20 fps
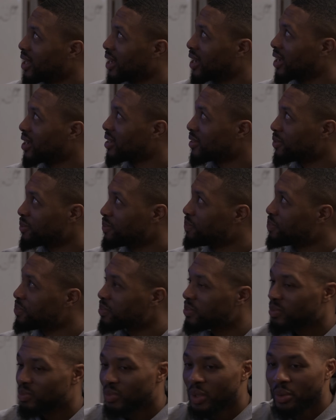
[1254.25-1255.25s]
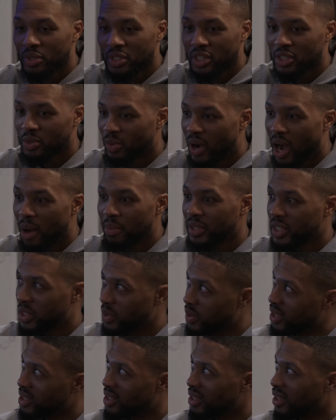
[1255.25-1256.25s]
Like we was just rapping
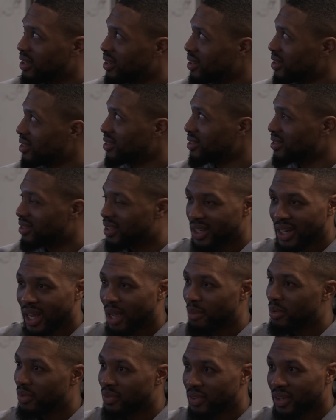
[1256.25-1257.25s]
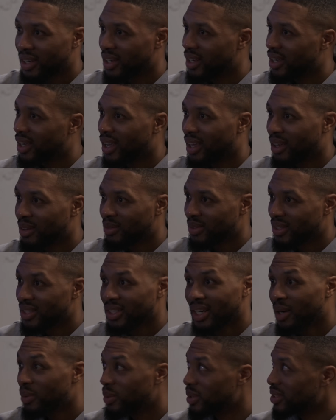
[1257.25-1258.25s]
to each other the night before the game.
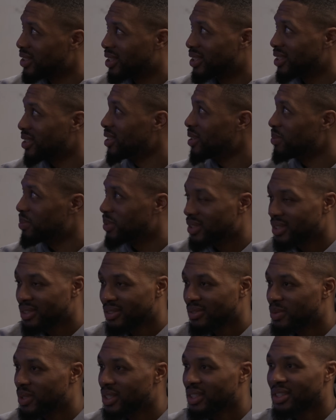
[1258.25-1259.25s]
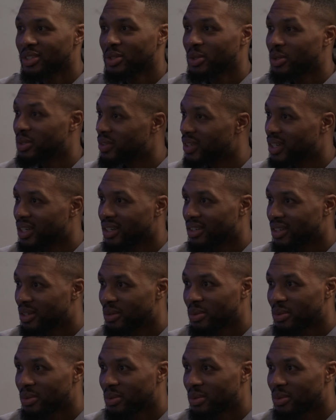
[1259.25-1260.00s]
And I went to sleep and went to shoot around.